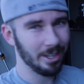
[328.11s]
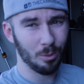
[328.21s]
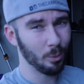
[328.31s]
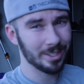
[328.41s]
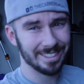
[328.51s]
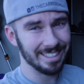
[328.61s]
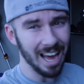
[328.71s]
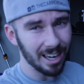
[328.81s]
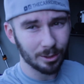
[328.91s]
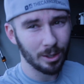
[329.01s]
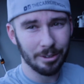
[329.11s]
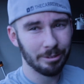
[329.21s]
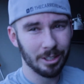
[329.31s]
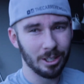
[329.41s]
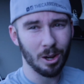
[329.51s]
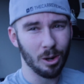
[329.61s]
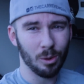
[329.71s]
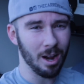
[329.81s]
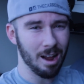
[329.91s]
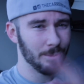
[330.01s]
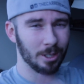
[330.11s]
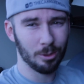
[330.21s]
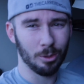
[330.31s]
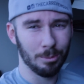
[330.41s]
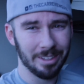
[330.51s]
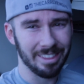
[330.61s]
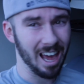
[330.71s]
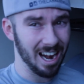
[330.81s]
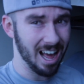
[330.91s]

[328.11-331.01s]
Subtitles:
It was not a great video. I'm here to admit that.